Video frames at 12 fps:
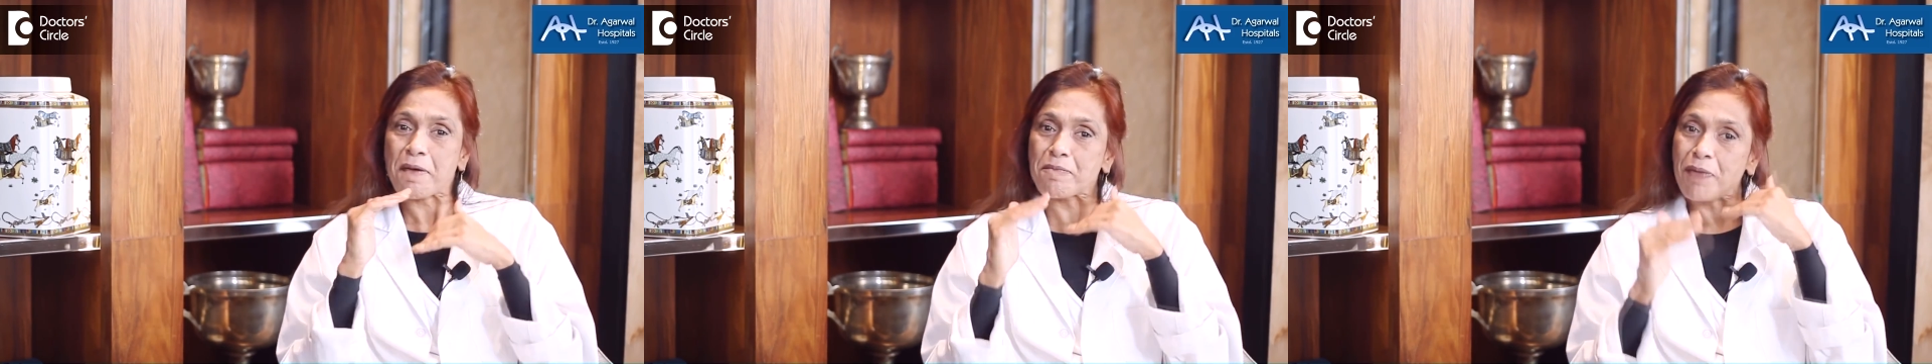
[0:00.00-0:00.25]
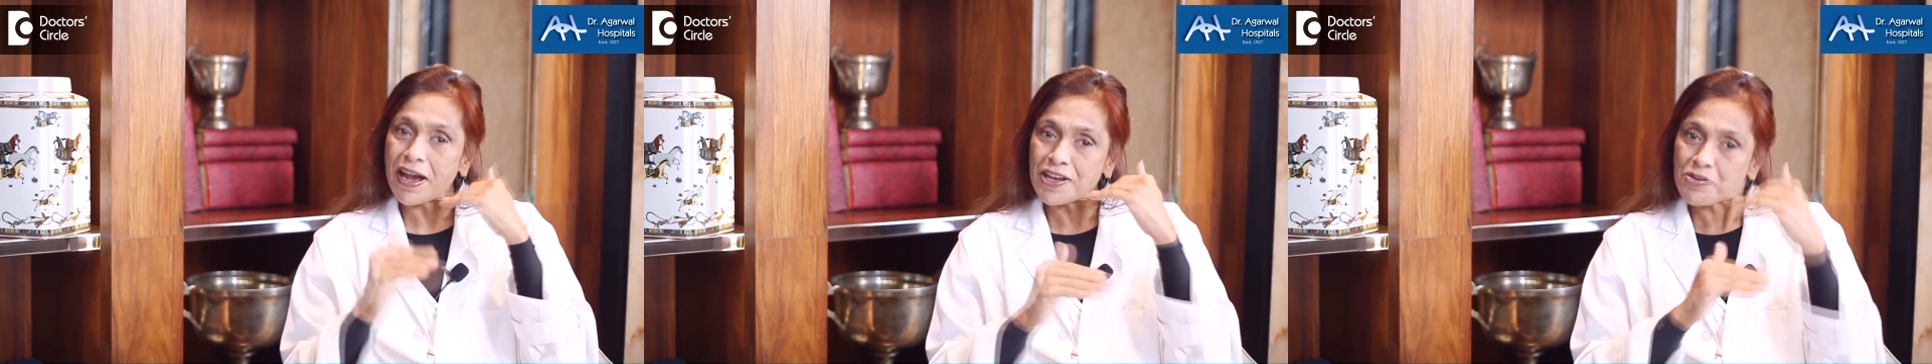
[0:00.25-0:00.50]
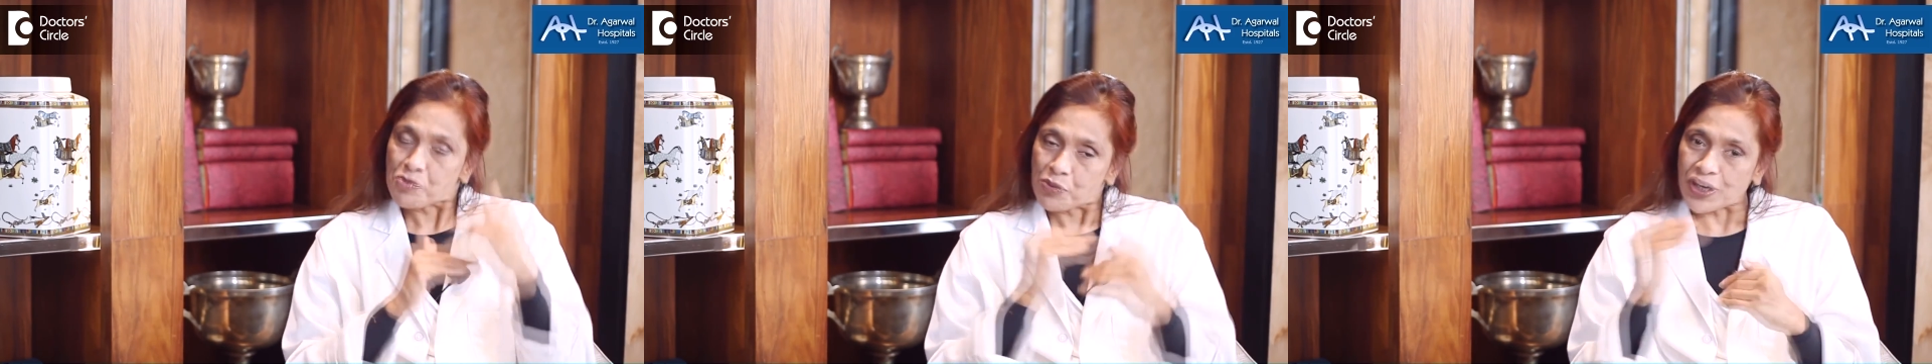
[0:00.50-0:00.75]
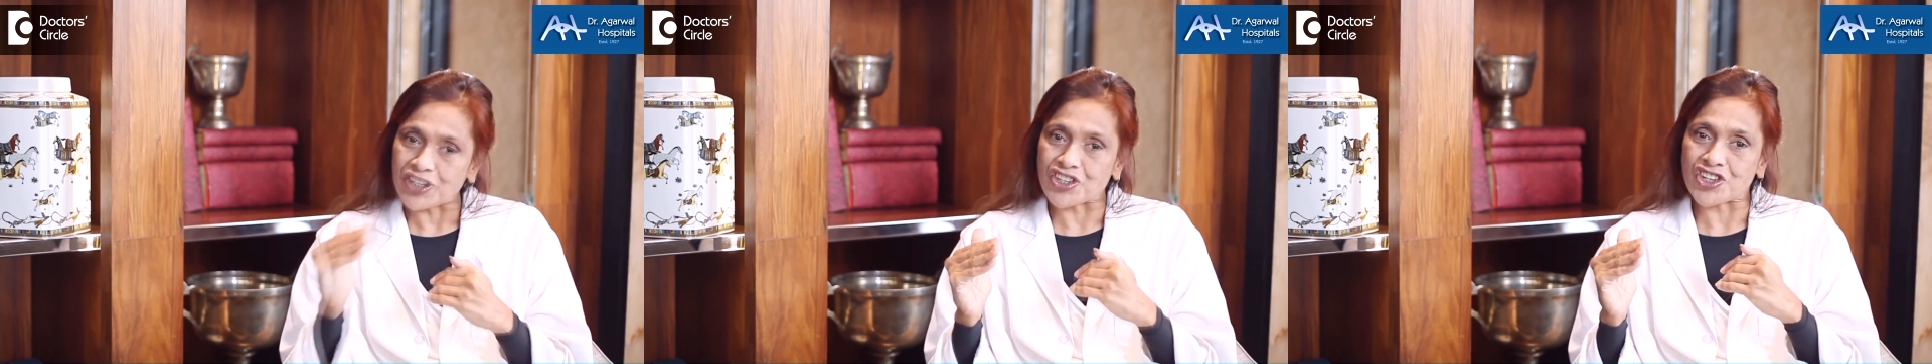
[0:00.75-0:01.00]
by
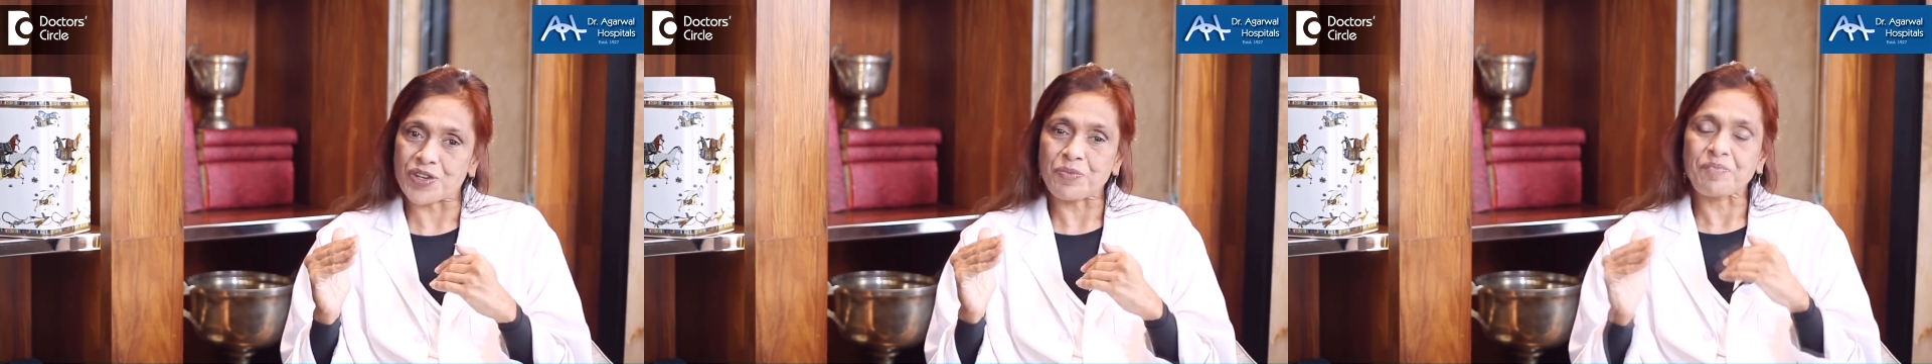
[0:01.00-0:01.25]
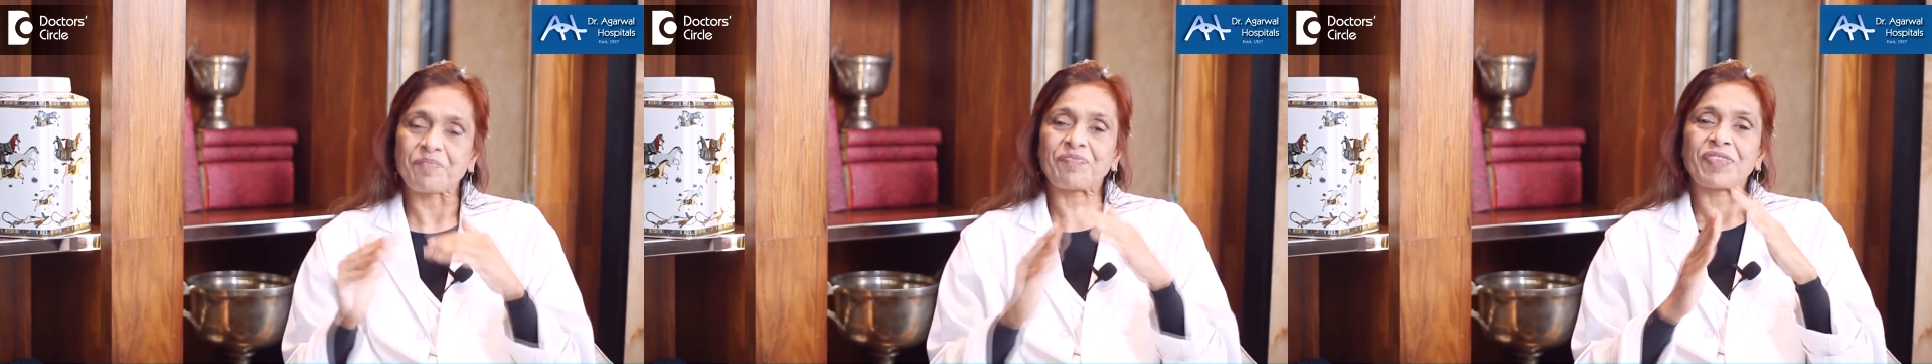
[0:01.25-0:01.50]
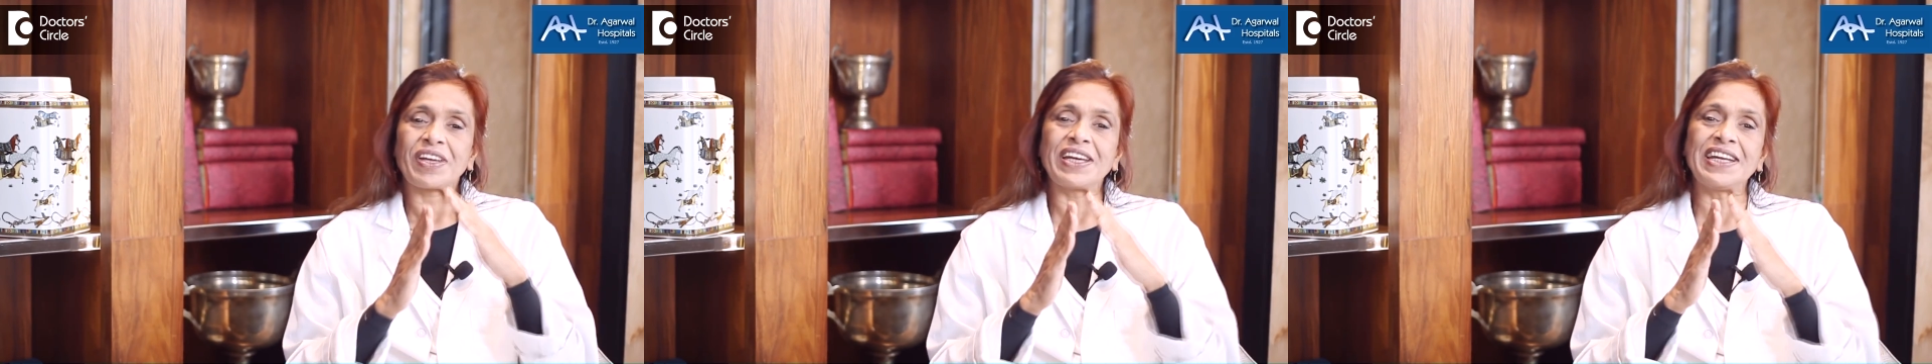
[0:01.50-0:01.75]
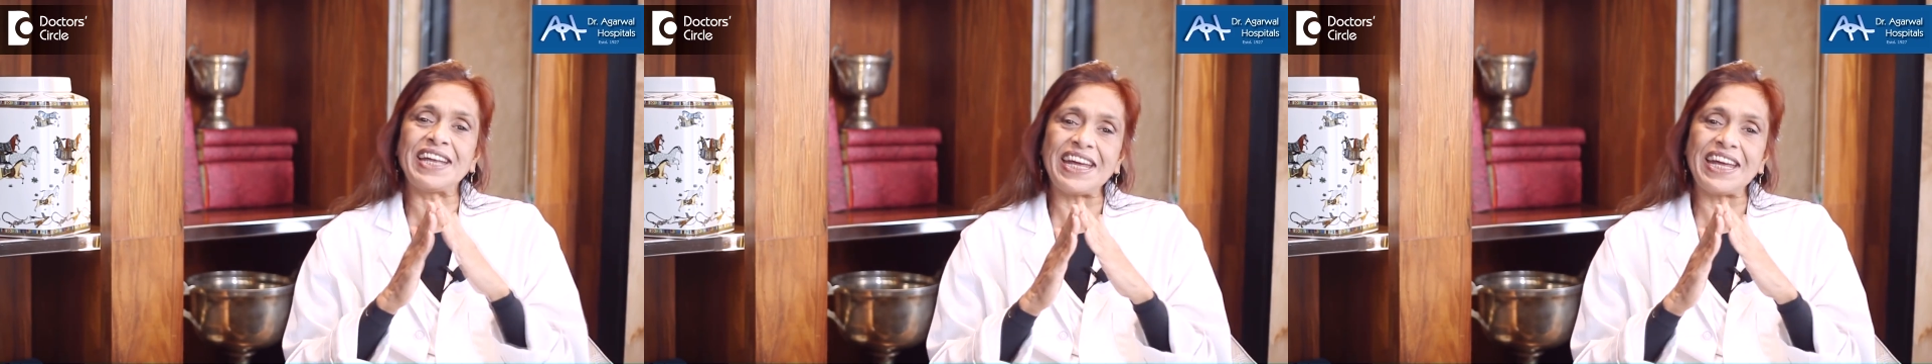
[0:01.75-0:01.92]
which in